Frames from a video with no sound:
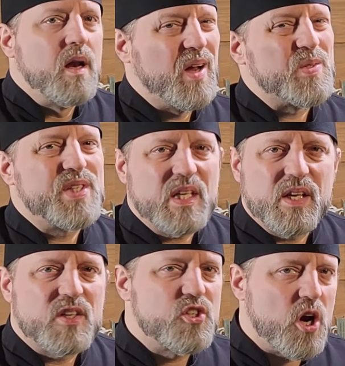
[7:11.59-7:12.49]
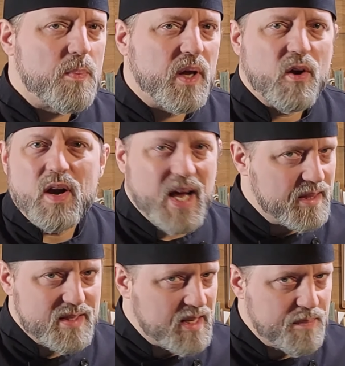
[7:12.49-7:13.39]
Now, steeling and sharpening are
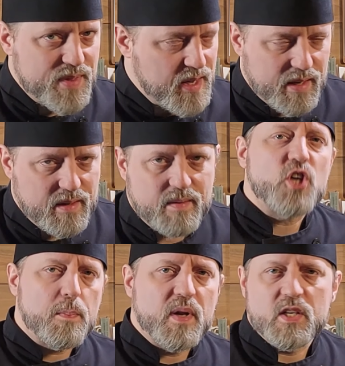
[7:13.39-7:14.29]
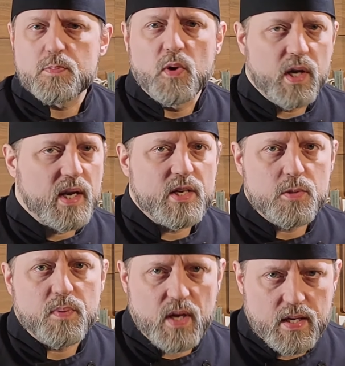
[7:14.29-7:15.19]
not the same thing. Sharpening is putting an edge
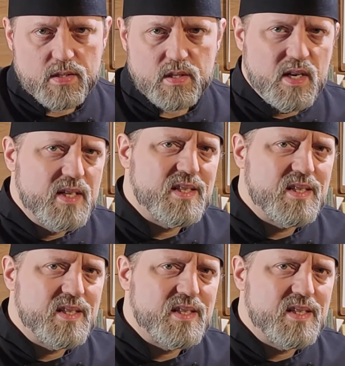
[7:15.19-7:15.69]
in place.